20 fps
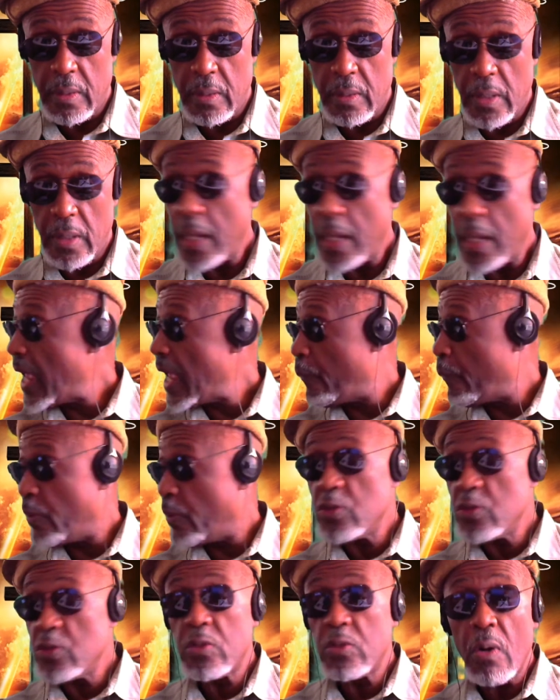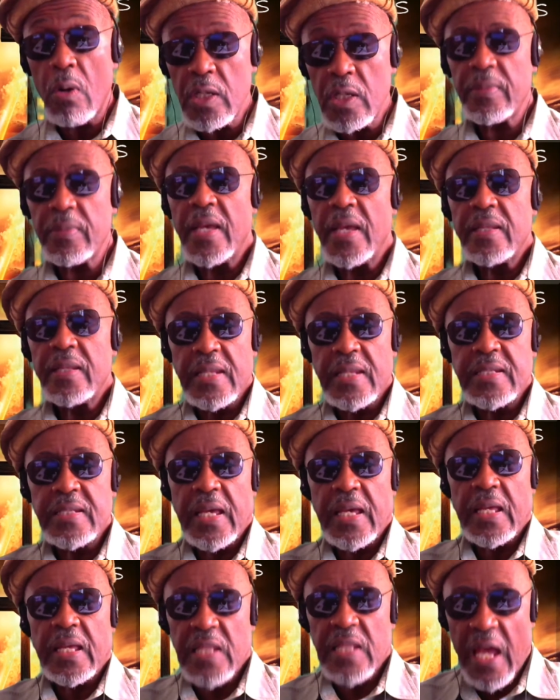And when you're growing up, they're taking
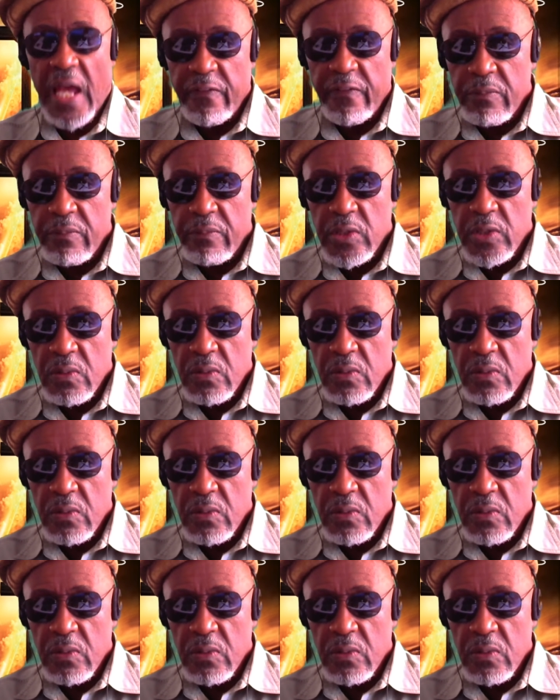life from you,